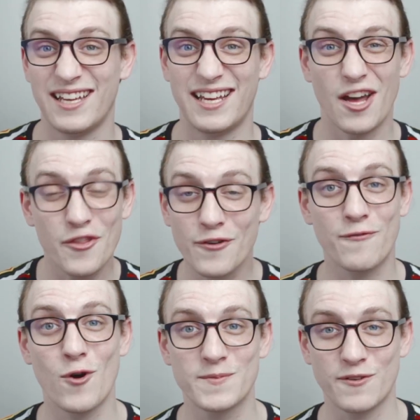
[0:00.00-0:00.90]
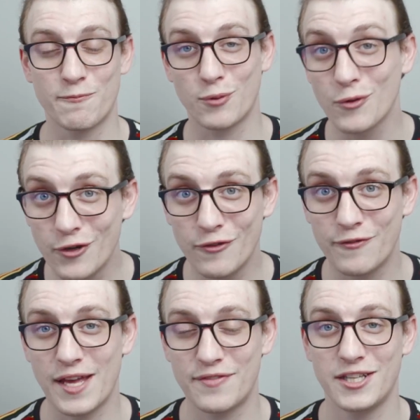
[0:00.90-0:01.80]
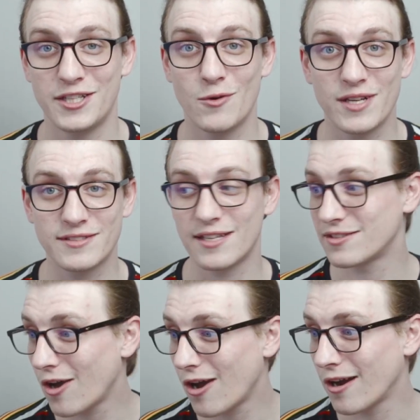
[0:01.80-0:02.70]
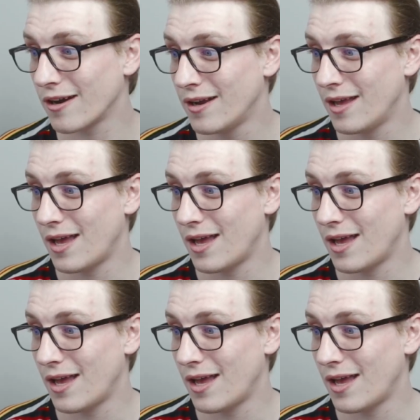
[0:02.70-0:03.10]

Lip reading: and other forms of proof that the USSR,